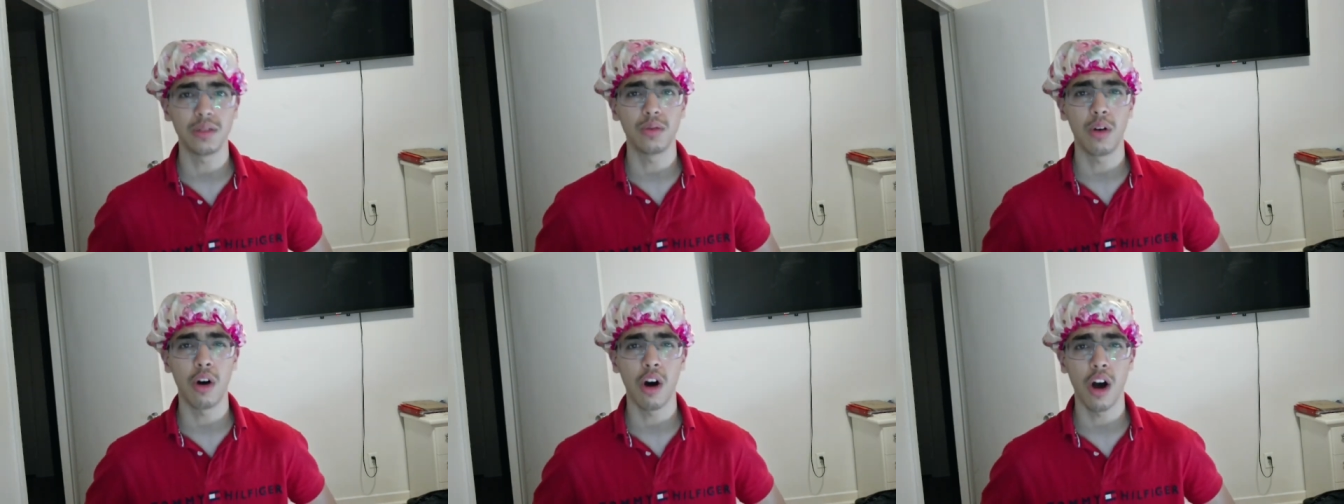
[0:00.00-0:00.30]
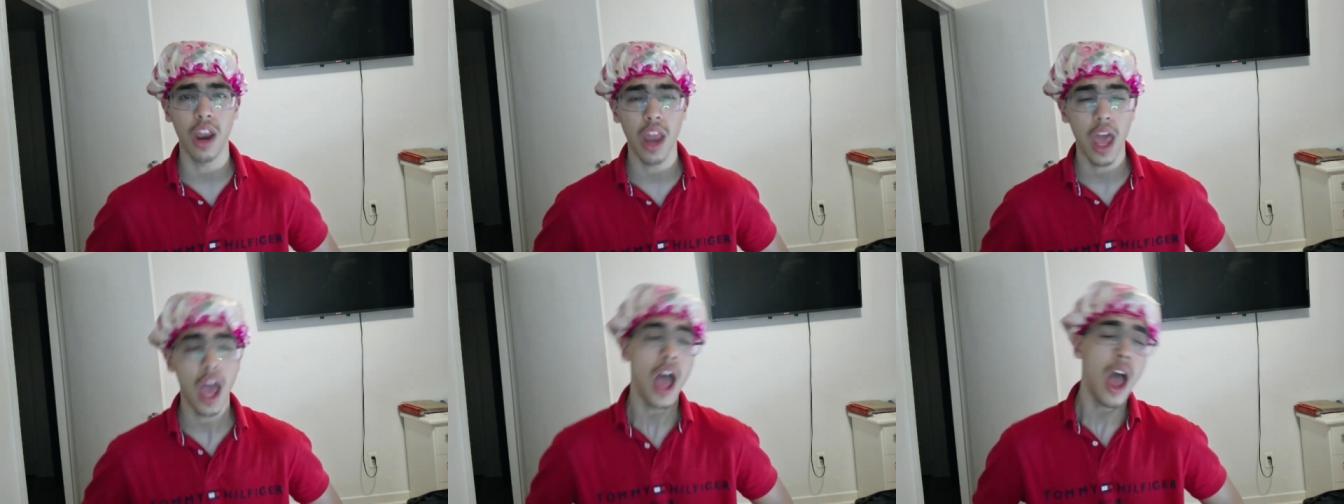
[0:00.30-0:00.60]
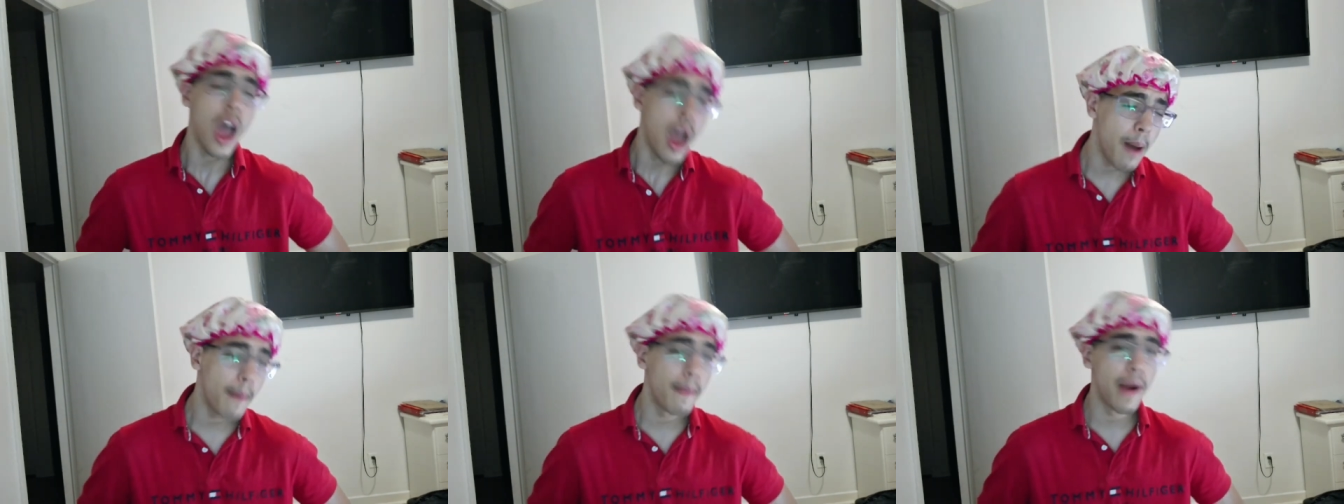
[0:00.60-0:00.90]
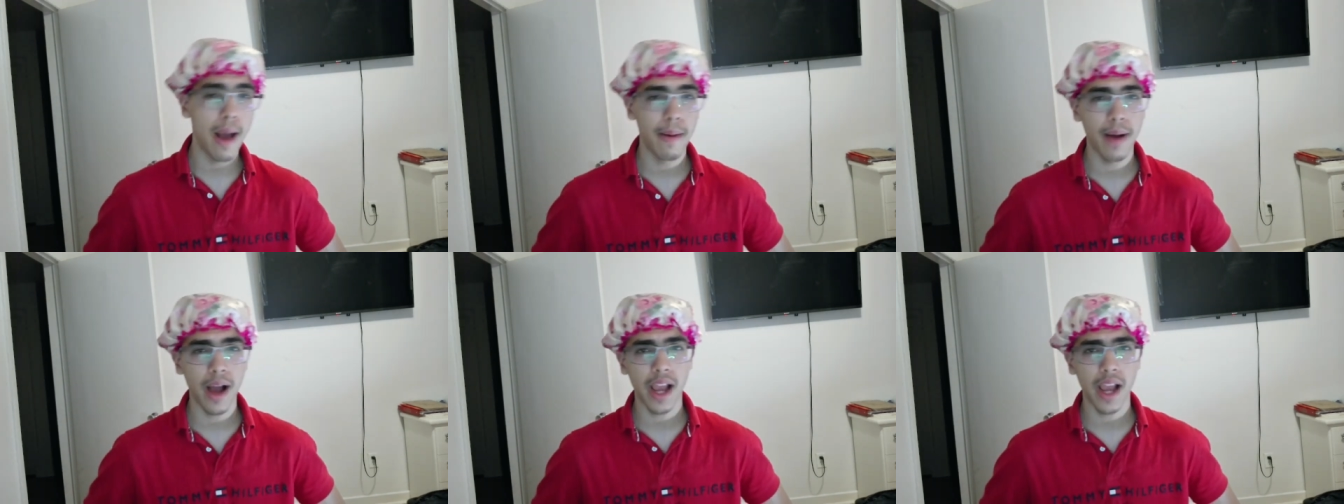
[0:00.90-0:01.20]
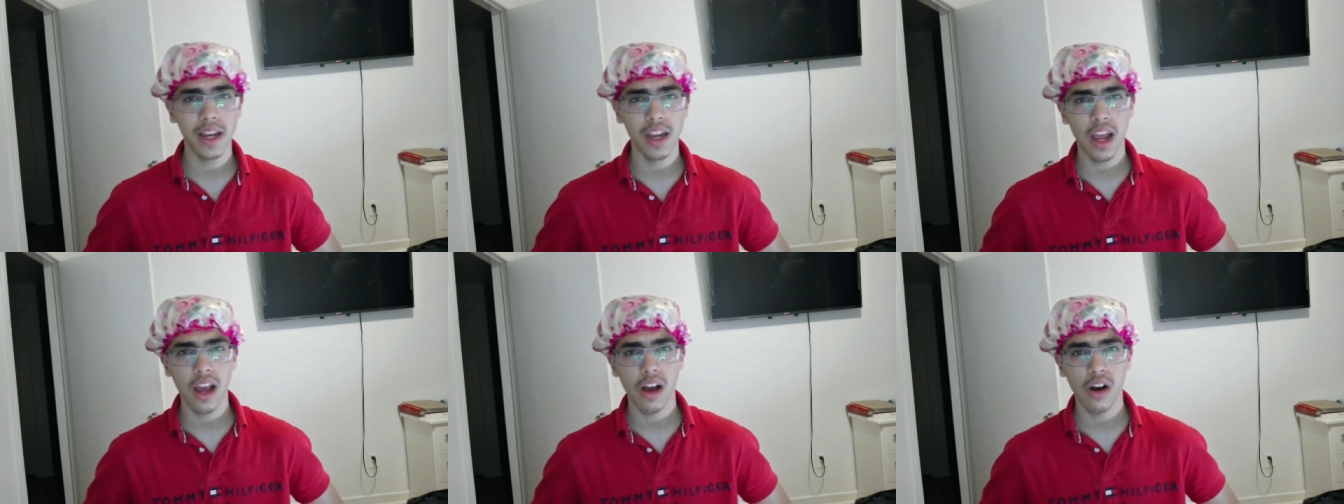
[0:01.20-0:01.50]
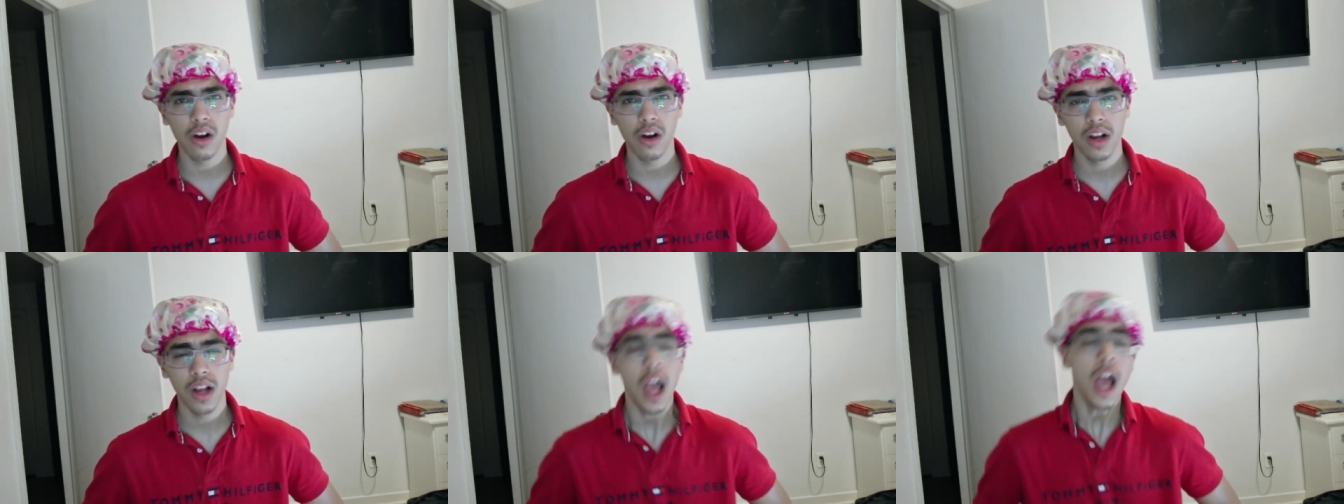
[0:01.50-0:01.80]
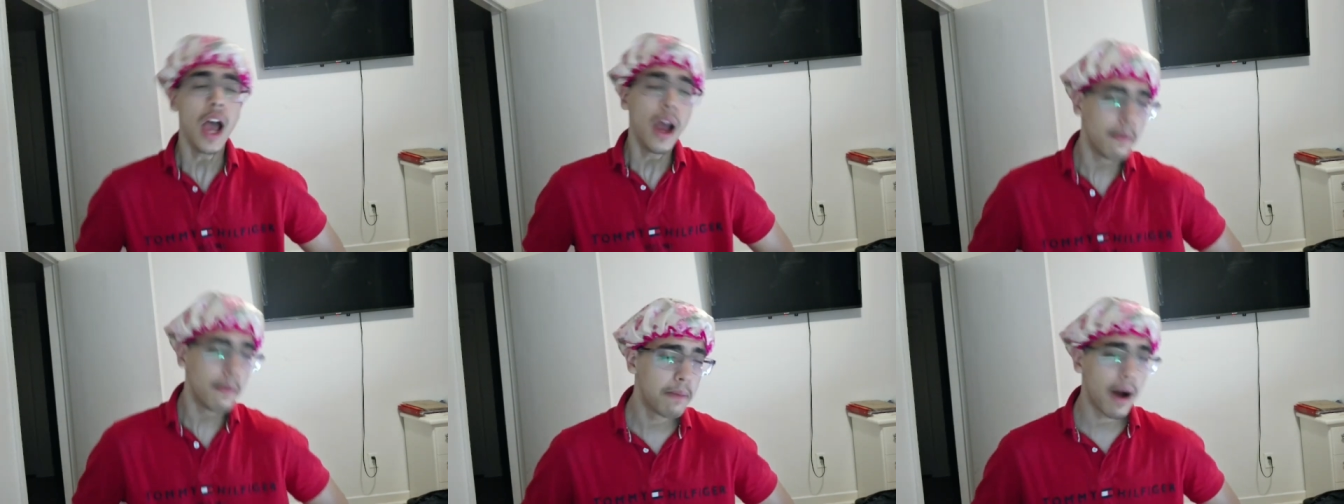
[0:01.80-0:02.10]
one. Bye-bye now.
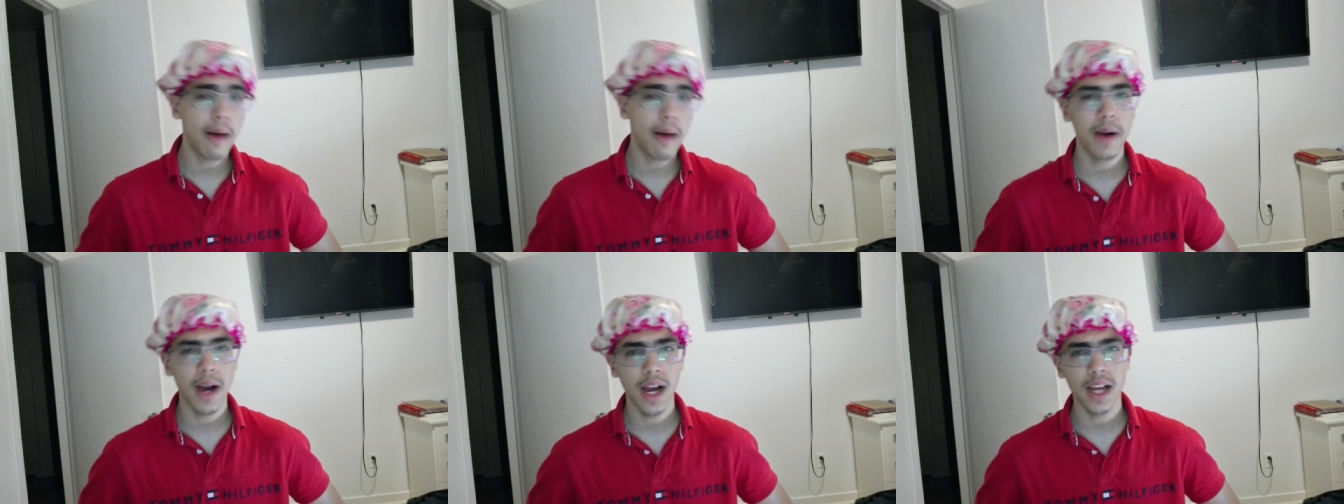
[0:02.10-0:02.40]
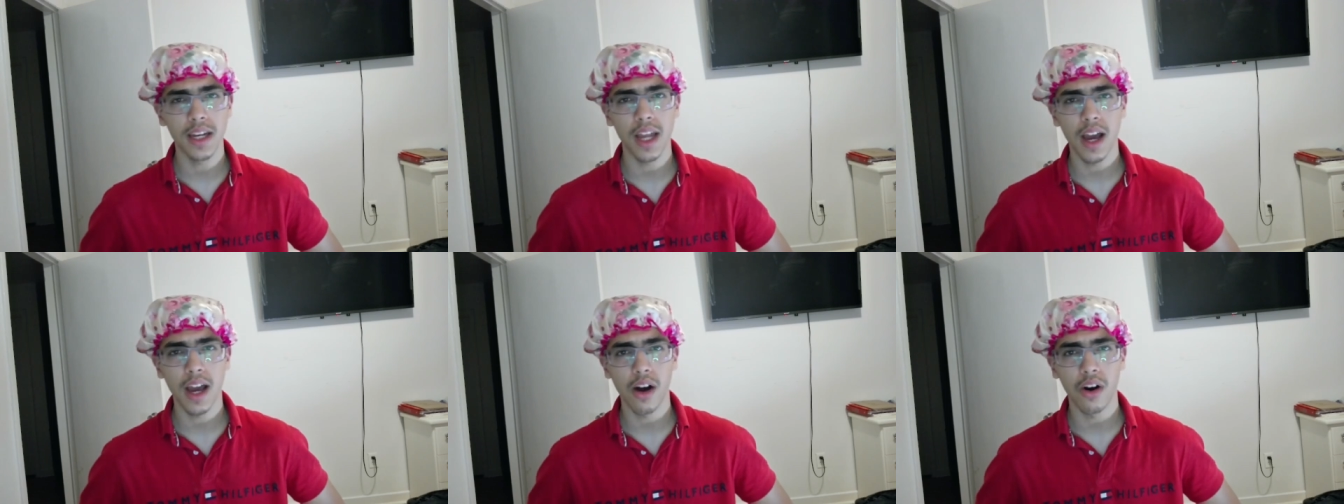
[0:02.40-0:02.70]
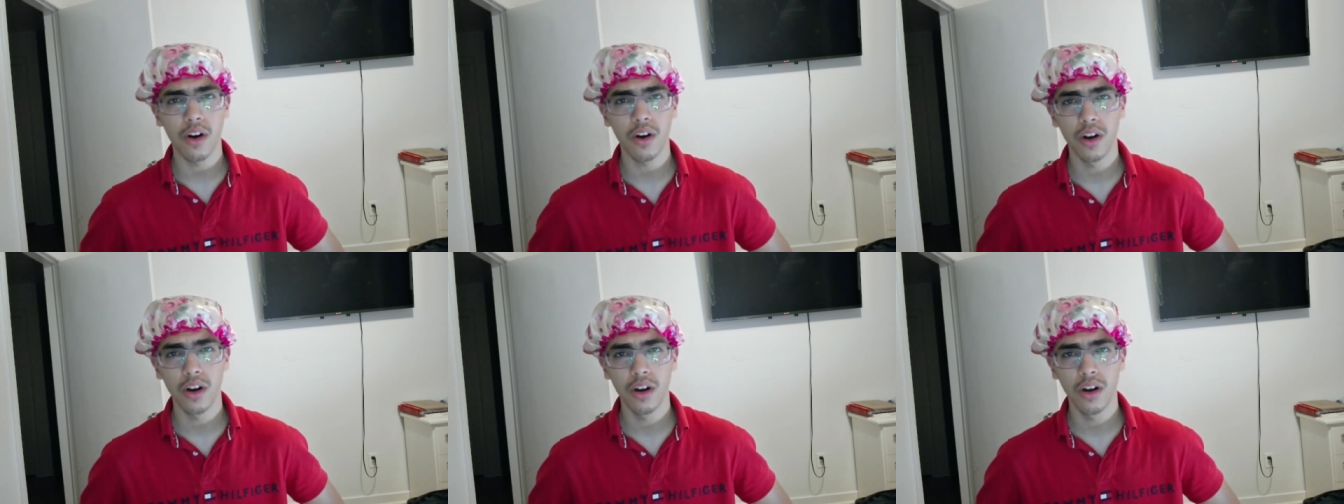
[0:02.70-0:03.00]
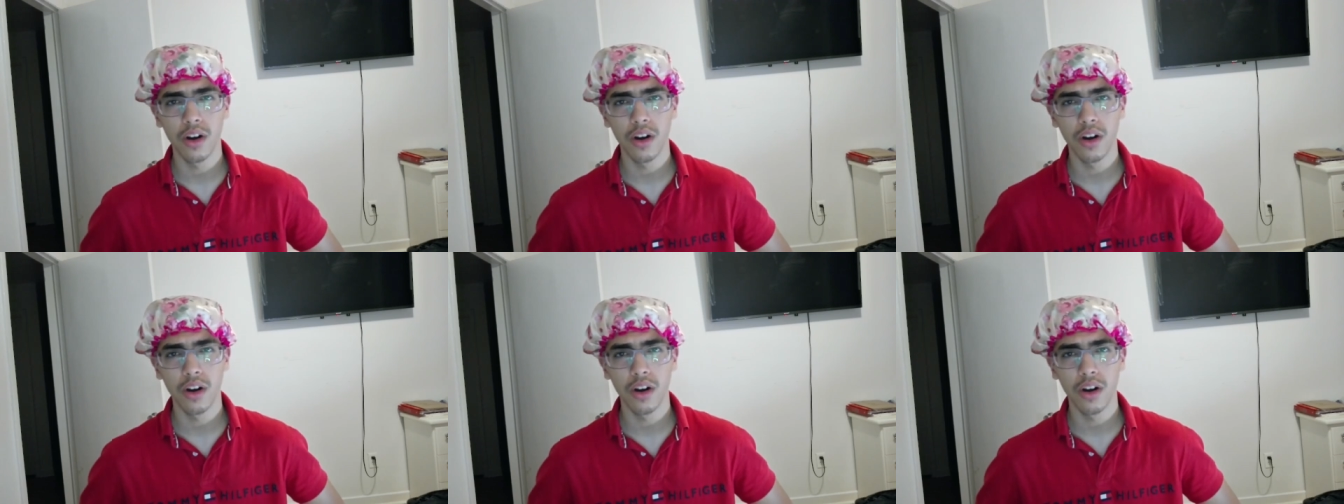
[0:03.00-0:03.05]
Bye-bye now.